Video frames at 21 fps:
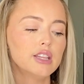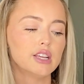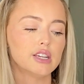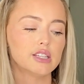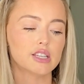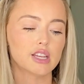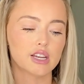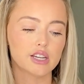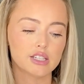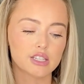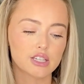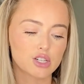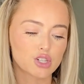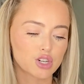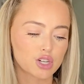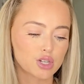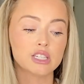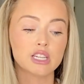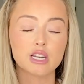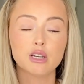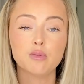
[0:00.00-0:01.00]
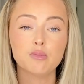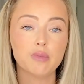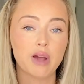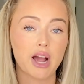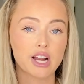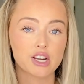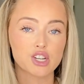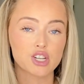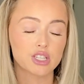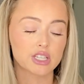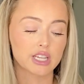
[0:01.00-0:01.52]
They said his injuries didn't
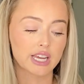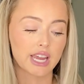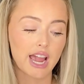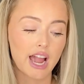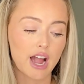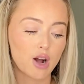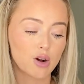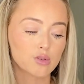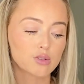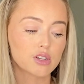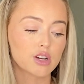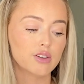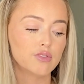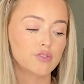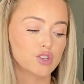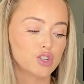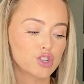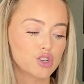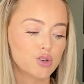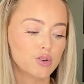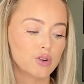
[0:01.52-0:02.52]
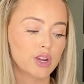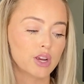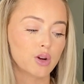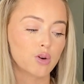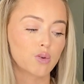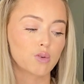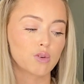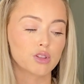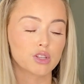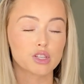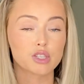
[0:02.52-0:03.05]
match his account of the shooting
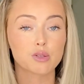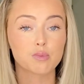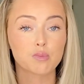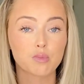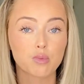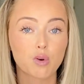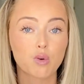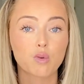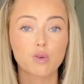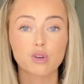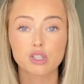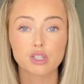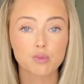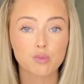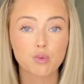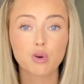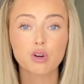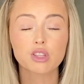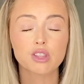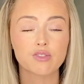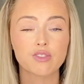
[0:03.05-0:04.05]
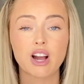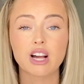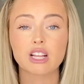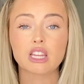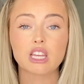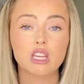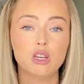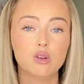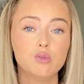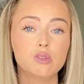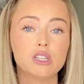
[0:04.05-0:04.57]
or the or support the fact
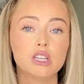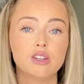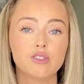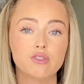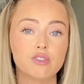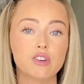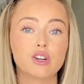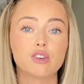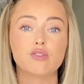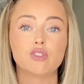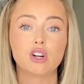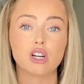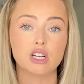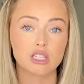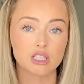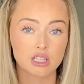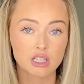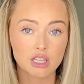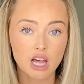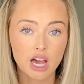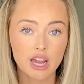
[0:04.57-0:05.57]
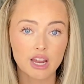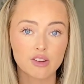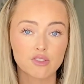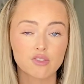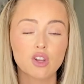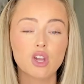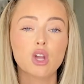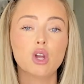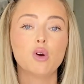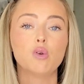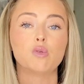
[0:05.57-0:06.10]
that he was in fear for his life,
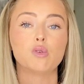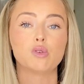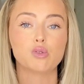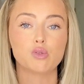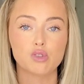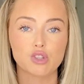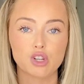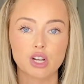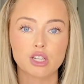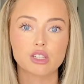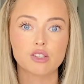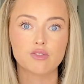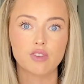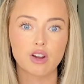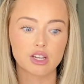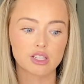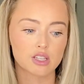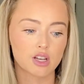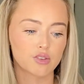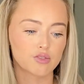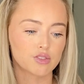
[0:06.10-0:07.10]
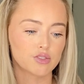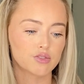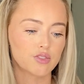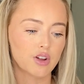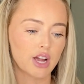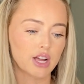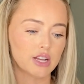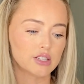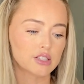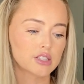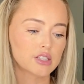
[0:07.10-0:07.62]
which would justify
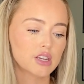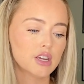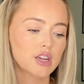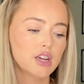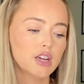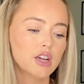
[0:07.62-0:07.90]
self-defense.